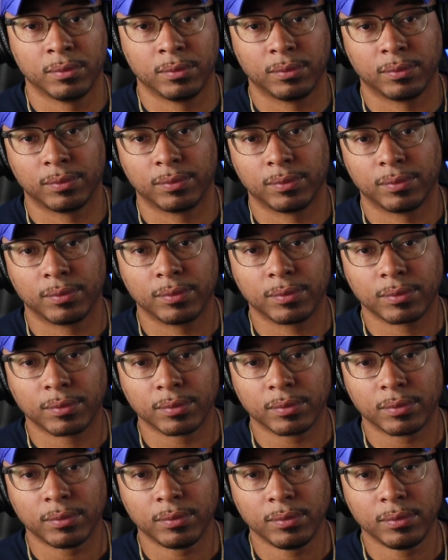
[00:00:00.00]

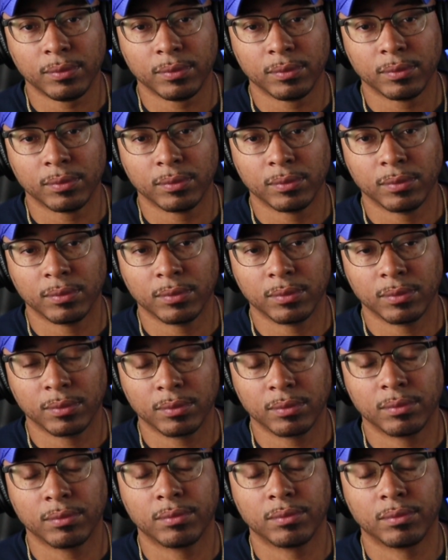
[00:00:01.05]

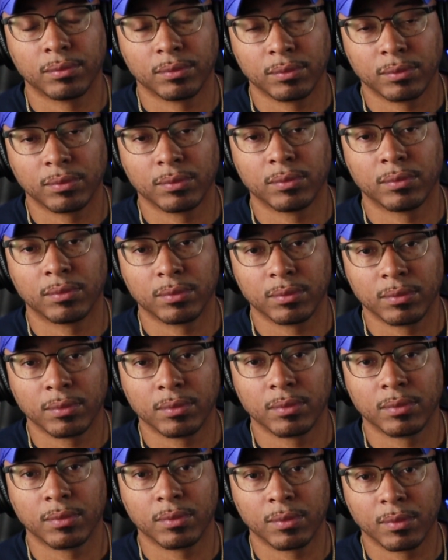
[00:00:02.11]

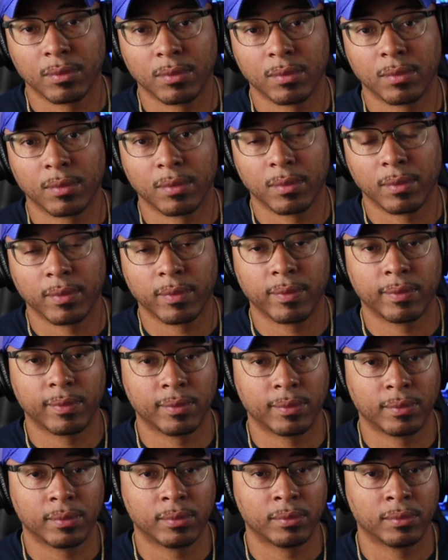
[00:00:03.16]

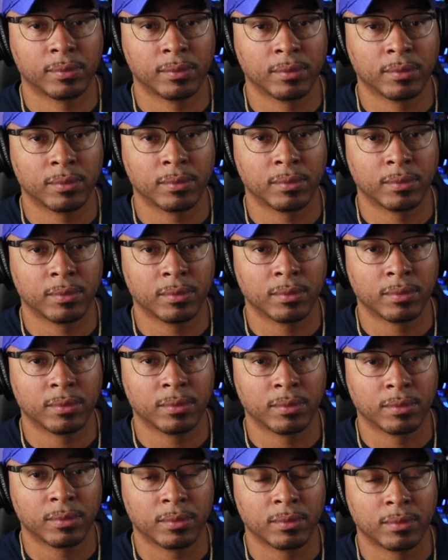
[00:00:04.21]

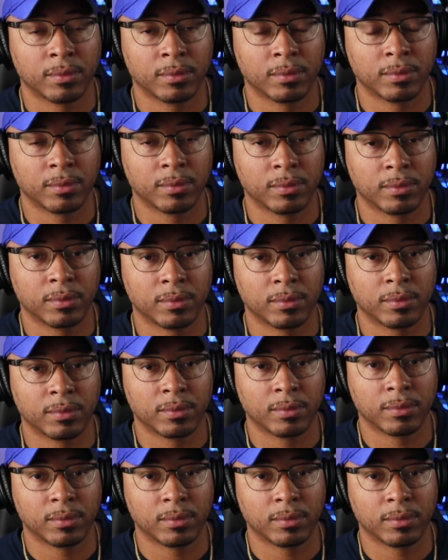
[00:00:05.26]
[no speech]